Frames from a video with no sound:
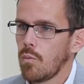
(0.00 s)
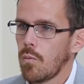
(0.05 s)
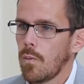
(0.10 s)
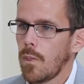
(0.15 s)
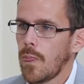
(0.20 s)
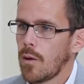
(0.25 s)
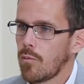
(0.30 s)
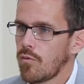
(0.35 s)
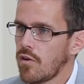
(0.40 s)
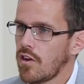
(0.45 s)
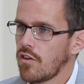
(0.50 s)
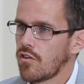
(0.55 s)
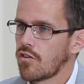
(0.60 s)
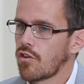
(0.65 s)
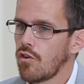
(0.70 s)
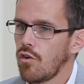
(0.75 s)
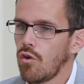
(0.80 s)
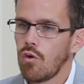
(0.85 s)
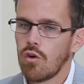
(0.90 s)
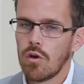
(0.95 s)
within
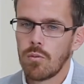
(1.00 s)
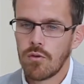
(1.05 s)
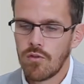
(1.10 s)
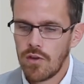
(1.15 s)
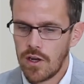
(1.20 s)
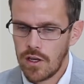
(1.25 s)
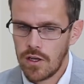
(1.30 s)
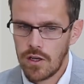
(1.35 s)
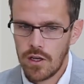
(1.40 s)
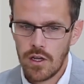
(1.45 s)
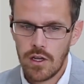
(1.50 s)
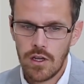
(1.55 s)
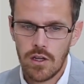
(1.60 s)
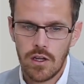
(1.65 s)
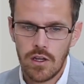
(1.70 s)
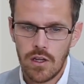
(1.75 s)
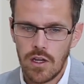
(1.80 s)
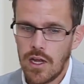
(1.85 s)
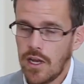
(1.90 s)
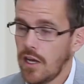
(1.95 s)
school and within
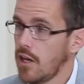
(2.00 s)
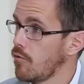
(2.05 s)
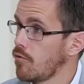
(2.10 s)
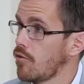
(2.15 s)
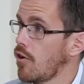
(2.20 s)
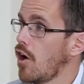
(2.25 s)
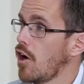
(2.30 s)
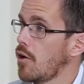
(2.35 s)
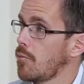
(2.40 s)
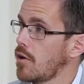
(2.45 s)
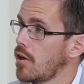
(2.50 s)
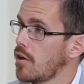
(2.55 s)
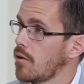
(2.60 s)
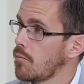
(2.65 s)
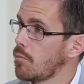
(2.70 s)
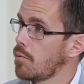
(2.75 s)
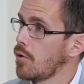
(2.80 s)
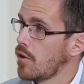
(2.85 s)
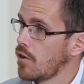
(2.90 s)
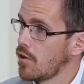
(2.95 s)
any
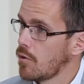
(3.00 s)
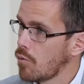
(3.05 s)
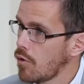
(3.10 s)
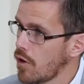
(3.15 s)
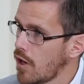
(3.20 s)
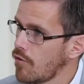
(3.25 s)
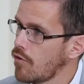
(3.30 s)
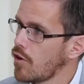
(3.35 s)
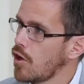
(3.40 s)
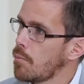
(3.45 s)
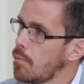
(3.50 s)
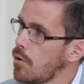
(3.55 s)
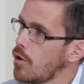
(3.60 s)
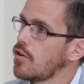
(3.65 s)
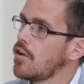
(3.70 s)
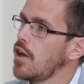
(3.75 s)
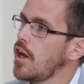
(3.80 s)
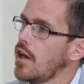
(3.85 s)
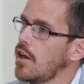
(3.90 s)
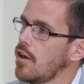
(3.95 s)
environment, whatever you
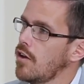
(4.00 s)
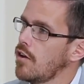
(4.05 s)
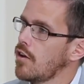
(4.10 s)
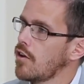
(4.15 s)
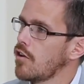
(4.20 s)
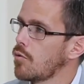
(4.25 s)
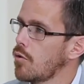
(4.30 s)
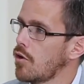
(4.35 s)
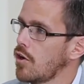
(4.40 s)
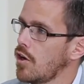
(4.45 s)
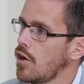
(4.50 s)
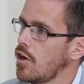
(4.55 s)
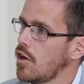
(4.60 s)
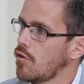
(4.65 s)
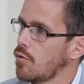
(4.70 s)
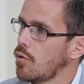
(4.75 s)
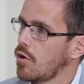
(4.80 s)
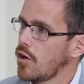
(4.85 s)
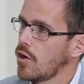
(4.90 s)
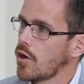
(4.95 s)
put in is
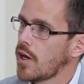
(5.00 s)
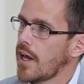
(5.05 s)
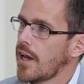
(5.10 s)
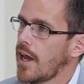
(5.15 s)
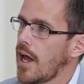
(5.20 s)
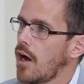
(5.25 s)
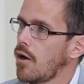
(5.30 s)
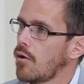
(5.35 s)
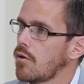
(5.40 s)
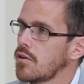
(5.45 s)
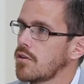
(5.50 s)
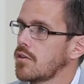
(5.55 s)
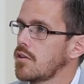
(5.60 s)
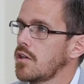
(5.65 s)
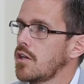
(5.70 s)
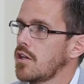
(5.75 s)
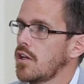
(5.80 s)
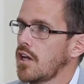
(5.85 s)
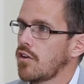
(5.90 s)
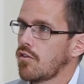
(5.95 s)
what you get out,
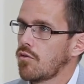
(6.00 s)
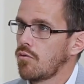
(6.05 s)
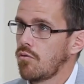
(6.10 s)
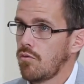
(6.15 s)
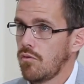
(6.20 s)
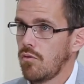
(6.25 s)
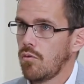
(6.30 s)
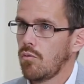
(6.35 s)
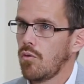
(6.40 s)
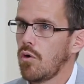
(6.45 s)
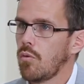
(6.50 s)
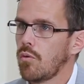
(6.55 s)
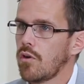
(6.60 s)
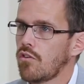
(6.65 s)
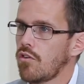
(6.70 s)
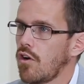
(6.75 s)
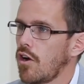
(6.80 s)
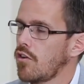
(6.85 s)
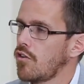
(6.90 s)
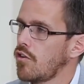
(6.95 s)
and that's what we're
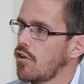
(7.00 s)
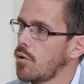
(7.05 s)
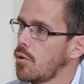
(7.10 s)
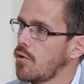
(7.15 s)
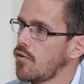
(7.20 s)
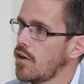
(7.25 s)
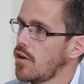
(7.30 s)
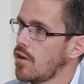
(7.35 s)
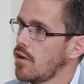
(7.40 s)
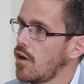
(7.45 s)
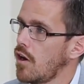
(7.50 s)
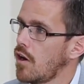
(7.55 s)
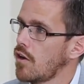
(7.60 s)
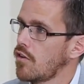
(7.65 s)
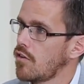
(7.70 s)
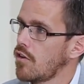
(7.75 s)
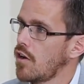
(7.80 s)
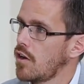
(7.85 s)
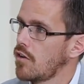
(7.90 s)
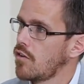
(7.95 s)
trying to do within our
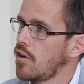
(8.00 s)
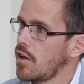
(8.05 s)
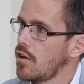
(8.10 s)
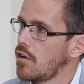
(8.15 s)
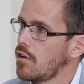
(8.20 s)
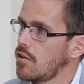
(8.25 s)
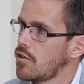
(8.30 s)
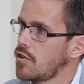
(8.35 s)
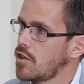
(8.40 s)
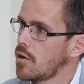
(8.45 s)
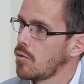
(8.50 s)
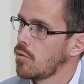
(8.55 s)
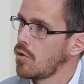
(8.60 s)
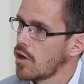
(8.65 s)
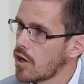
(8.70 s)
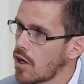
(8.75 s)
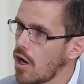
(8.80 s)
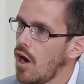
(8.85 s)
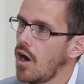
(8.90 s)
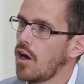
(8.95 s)
design technology.
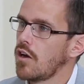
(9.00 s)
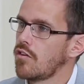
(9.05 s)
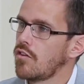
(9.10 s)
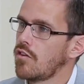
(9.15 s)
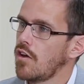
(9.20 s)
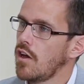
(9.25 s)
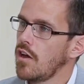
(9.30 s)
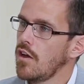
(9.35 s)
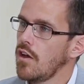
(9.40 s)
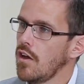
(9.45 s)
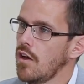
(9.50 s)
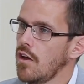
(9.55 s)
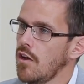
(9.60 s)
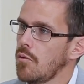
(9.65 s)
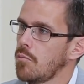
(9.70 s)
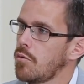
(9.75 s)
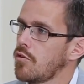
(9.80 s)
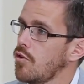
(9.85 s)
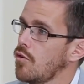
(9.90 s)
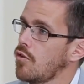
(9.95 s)
Work hard to
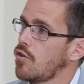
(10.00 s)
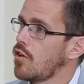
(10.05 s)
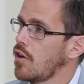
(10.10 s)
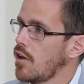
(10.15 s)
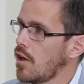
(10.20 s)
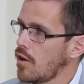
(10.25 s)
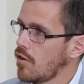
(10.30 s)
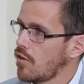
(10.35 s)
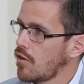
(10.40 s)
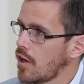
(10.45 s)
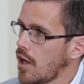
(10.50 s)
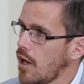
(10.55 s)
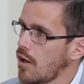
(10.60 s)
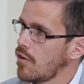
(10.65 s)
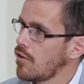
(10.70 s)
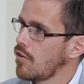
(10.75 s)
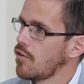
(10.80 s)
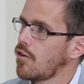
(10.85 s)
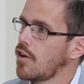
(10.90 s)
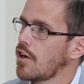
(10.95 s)
produce to get
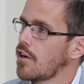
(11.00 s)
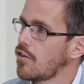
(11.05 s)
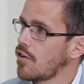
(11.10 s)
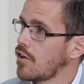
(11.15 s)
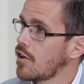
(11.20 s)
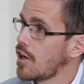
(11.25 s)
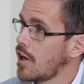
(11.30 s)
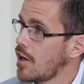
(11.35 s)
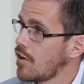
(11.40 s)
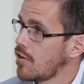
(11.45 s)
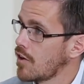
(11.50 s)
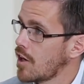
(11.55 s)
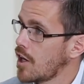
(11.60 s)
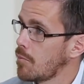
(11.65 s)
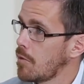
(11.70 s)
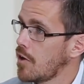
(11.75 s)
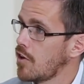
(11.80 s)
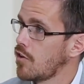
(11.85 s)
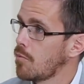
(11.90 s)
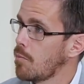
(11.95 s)
things that the kids are going
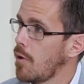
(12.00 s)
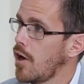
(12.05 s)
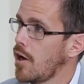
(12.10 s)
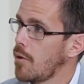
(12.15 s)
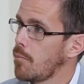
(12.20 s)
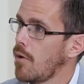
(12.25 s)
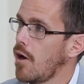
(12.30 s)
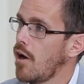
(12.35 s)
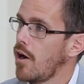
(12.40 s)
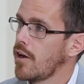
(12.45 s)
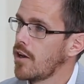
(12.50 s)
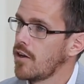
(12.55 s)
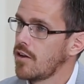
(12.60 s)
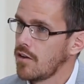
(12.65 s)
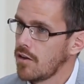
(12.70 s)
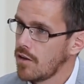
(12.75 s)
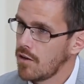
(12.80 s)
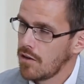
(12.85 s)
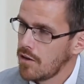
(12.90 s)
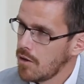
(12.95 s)
to be inspired by,
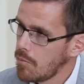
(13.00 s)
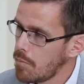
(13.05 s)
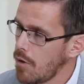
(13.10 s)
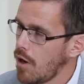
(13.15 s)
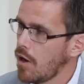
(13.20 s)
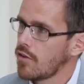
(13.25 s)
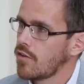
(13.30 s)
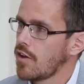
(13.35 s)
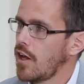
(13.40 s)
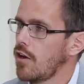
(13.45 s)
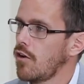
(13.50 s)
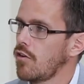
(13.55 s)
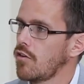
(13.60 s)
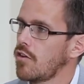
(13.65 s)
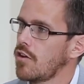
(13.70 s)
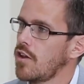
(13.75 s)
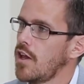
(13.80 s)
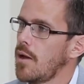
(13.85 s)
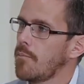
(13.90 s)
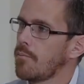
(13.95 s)
and then pass that on
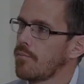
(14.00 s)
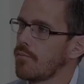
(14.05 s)
to them.